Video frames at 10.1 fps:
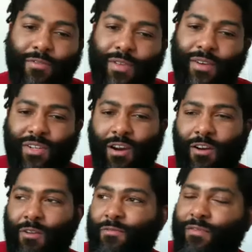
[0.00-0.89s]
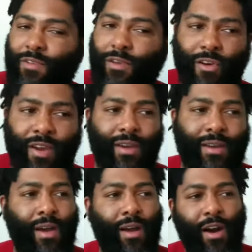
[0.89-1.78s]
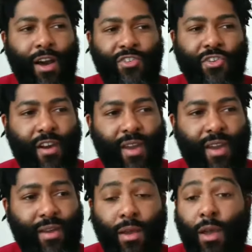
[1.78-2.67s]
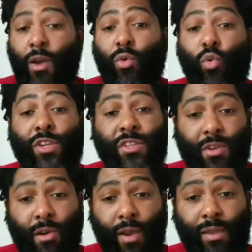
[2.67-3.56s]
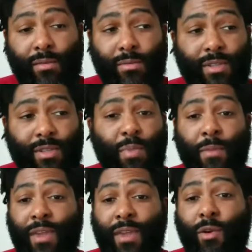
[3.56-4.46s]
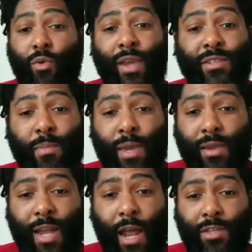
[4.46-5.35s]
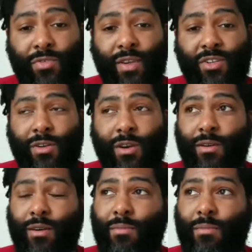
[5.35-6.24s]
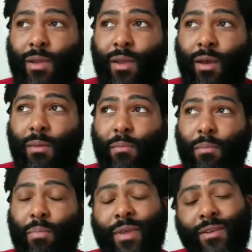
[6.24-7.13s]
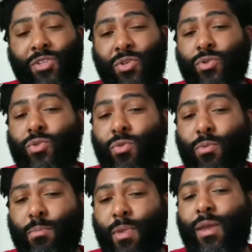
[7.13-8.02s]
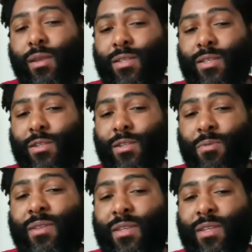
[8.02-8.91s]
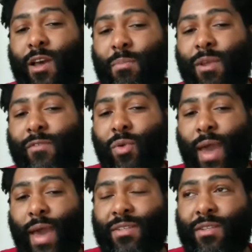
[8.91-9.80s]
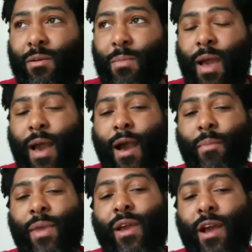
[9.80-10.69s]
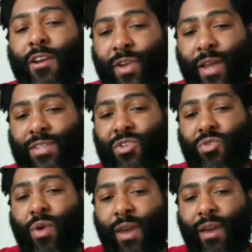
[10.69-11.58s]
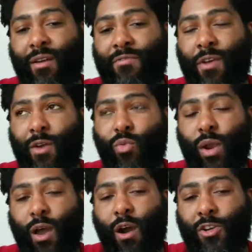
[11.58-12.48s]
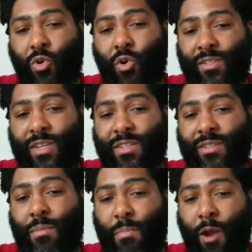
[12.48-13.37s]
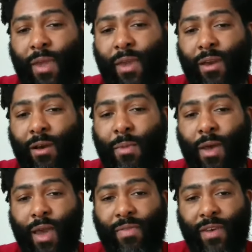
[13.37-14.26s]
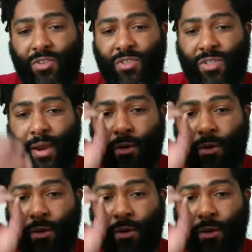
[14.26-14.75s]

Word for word: for their startup, fifty grand, one hundred grand, which is great. Some people even raise a million dollars for their startup. There are too many startups in this country. If you ask them, how many contracts do you have with large organizations in Birmingham? And they'll say,